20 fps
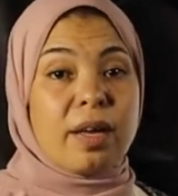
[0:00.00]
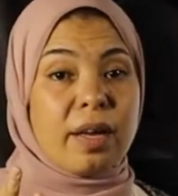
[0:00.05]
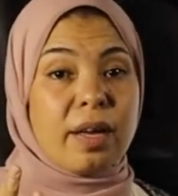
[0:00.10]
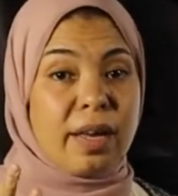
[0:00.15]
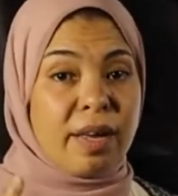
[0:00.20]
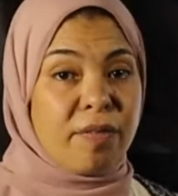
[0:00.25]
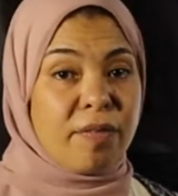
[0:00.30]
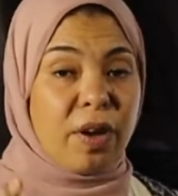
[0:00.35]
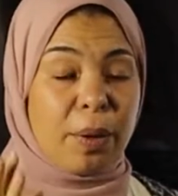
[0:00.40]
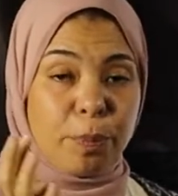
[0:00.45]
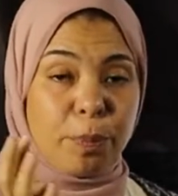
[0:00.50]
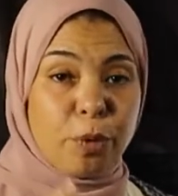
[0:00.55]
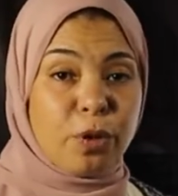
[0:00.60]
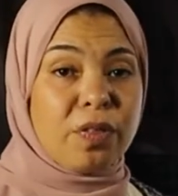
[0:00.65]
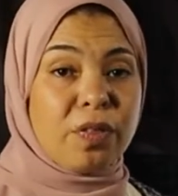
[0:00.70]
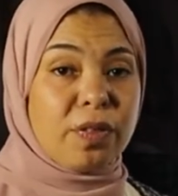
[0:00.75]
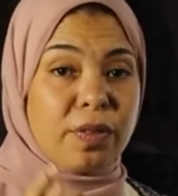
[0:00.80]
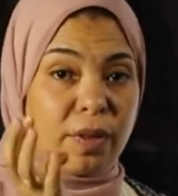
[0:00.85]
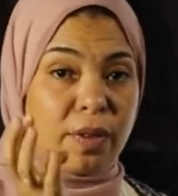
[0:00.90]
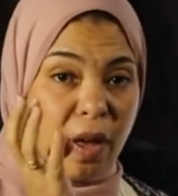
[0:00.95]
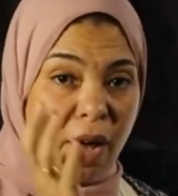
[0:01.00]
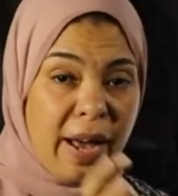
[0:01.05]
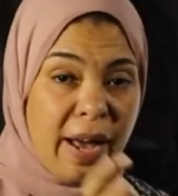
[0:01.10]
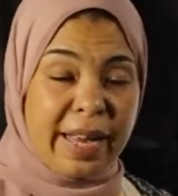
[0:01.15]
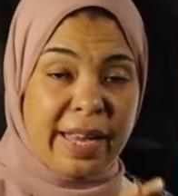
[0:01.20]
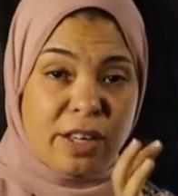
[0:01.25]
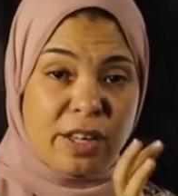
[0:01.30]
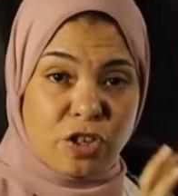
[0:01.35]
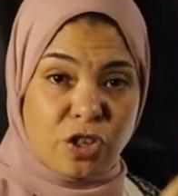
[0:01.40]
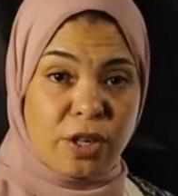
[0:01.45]
If I put
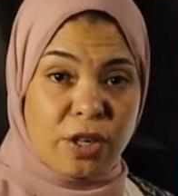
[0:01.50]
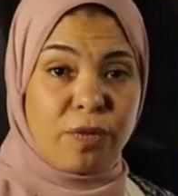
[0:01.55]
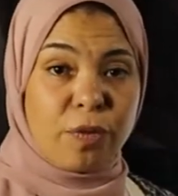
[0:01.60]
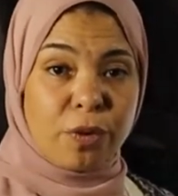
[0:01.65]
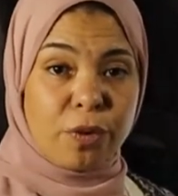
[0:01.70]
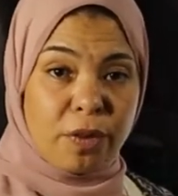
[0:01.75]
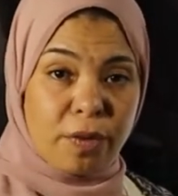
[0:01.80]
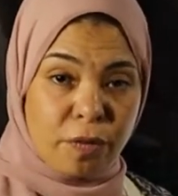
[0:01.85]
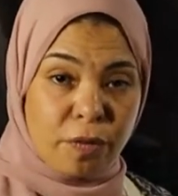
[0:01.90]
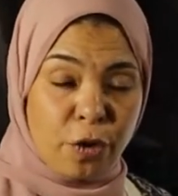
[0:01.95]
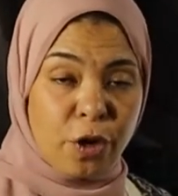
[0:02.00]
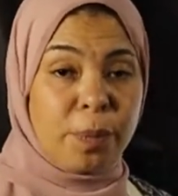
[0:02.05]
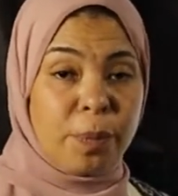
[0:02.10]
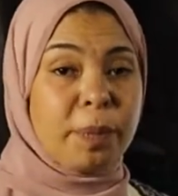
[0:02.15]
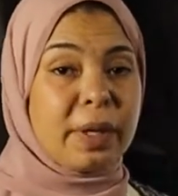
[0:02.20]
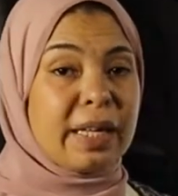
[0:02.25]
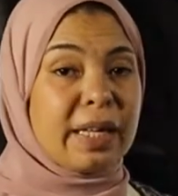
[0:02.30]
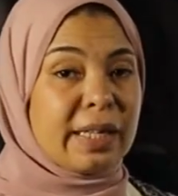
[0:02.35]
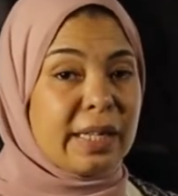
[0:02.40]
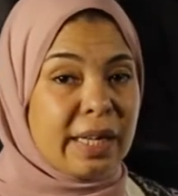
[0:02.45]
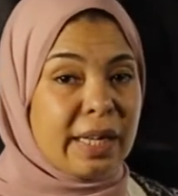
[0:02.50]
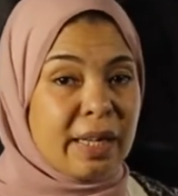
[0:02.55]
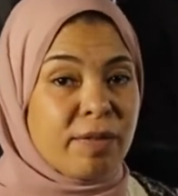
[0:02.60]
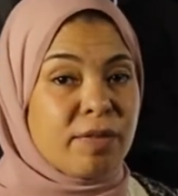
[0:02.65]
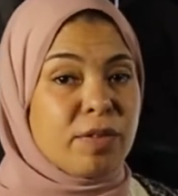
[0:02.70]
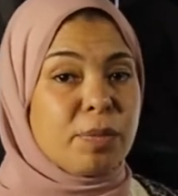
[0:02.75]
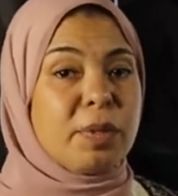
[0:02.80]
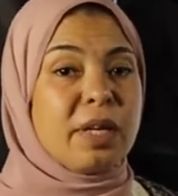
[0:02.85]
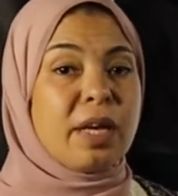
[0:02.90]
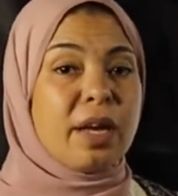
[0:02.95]
ing for the verb, it
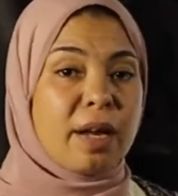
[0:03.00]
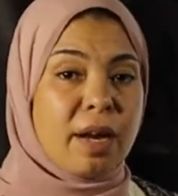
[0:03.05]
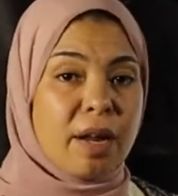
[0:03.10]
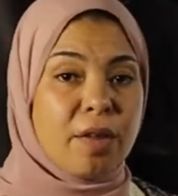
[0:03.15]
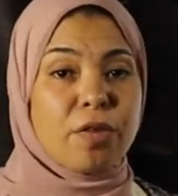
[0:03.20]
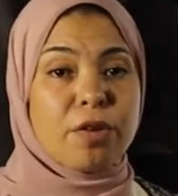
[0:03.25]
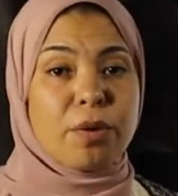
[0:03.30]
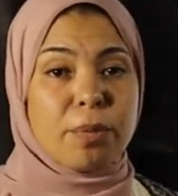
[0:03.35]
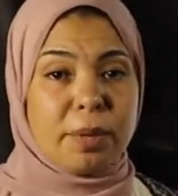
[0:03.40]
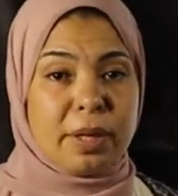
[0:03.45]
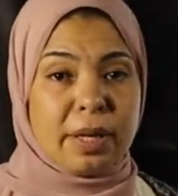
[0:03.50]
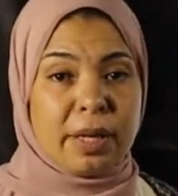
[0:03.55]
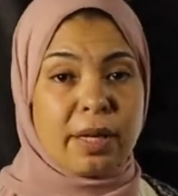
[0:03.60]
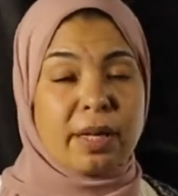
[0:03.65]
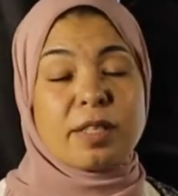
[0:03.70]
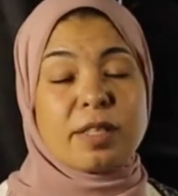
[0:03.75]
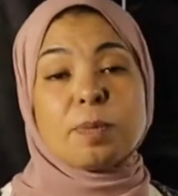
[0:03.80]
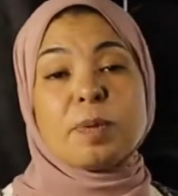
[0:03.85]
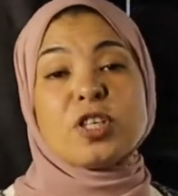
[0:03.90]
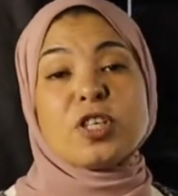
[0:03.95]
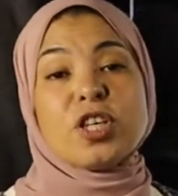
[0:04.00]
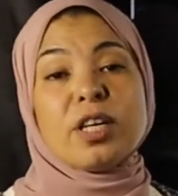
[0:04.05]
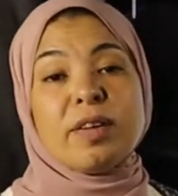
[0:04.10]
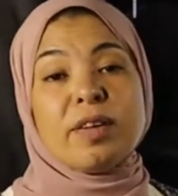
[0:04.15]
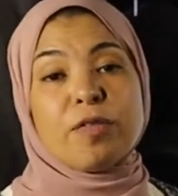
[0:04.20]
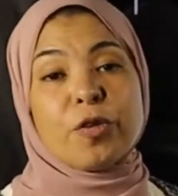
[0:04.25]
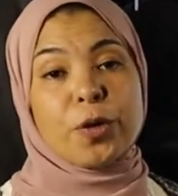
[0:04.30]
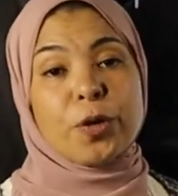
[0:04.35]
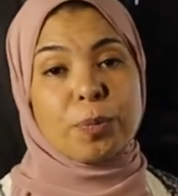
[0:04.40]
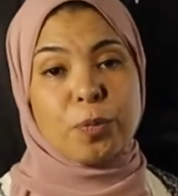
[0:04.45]
gives me another meaning, especially
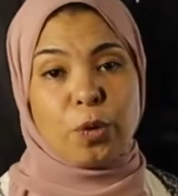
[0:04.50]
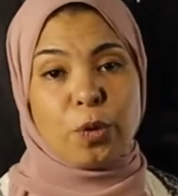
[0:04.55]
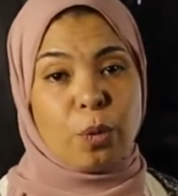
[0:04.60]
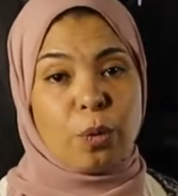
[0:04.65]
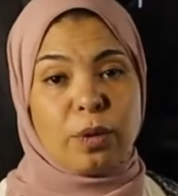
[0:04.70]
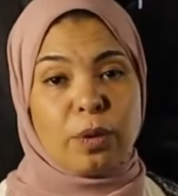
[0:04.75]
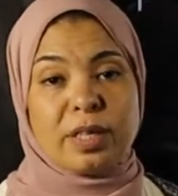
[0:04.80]
verb know.